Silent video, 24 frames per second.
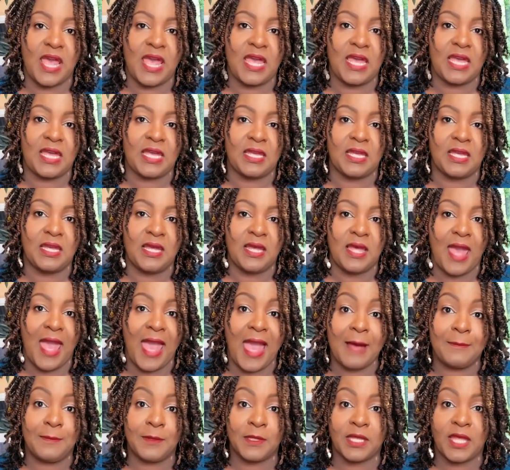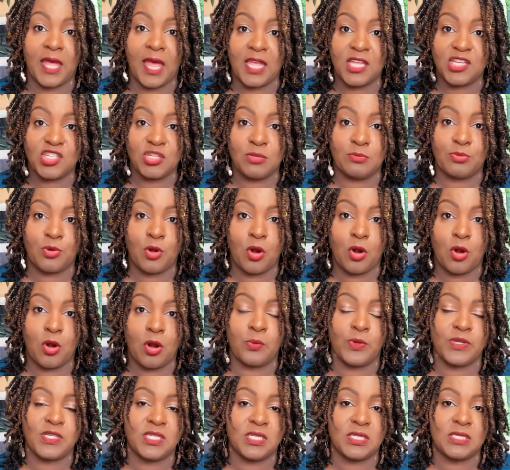a application part,
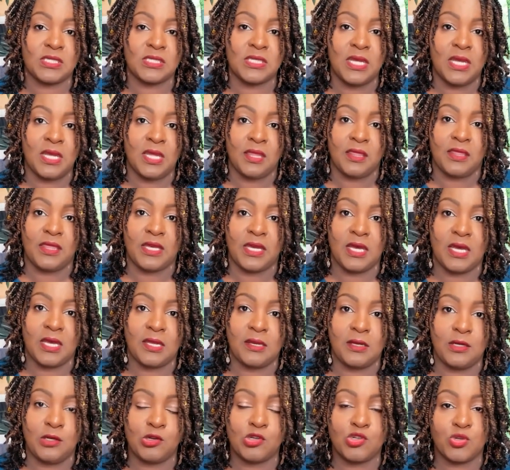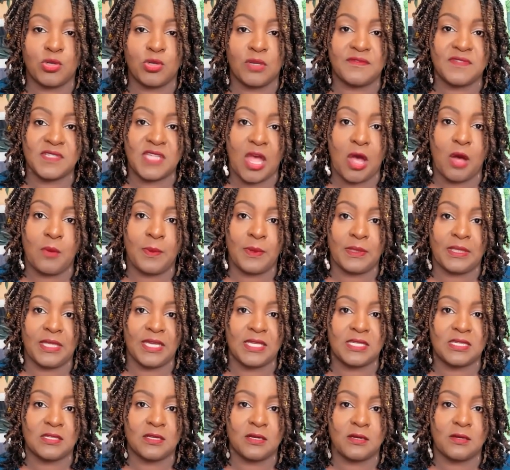which is the nutritive scalp
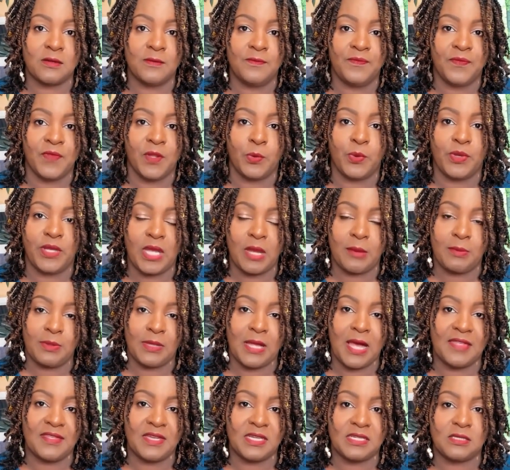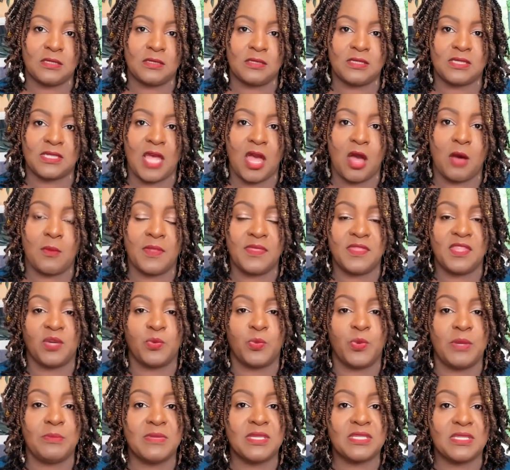elixir. We apply that to the scalp and then
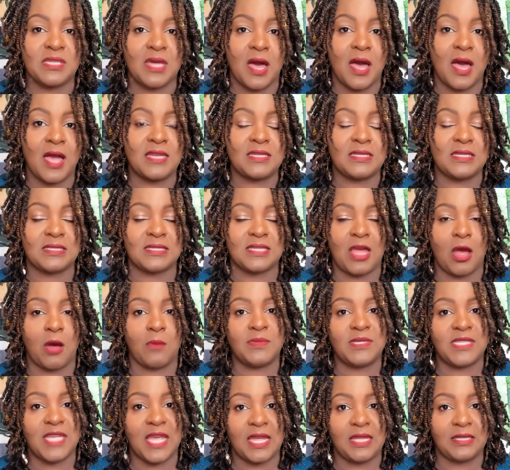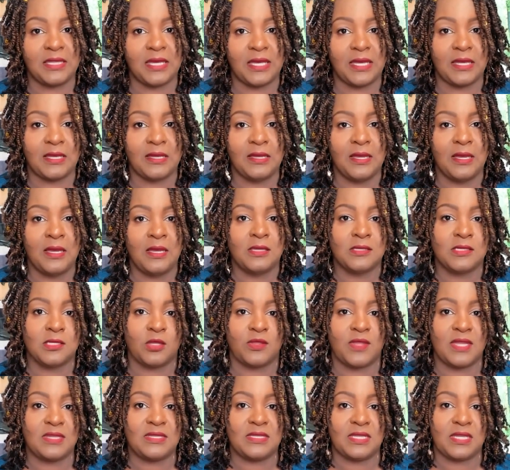we massage the scalp daily. So
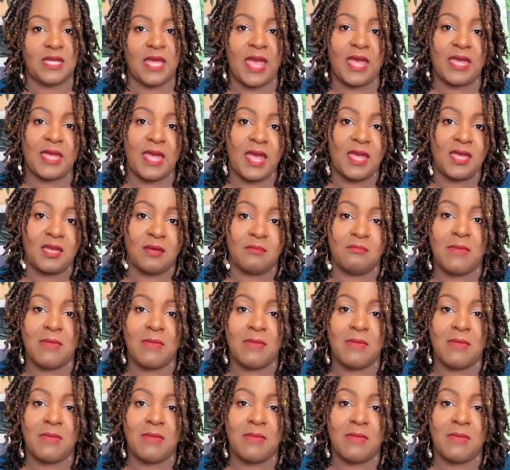that's the AAM